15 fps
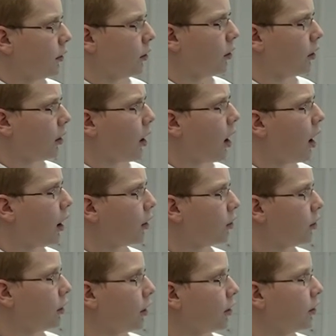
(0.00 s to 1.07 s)
hocks
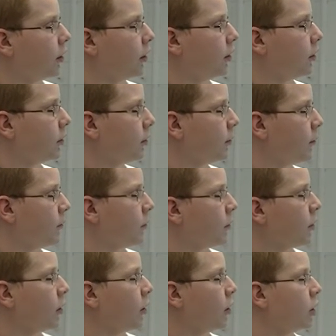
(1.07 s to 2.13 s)
are like this.
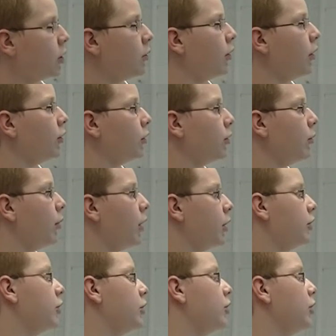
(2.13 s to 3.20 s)
You also
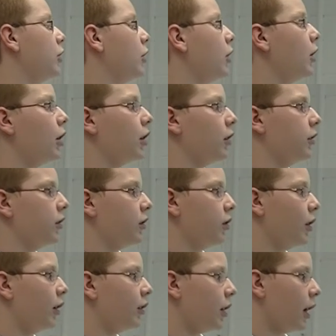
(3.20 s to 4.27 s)
want a slight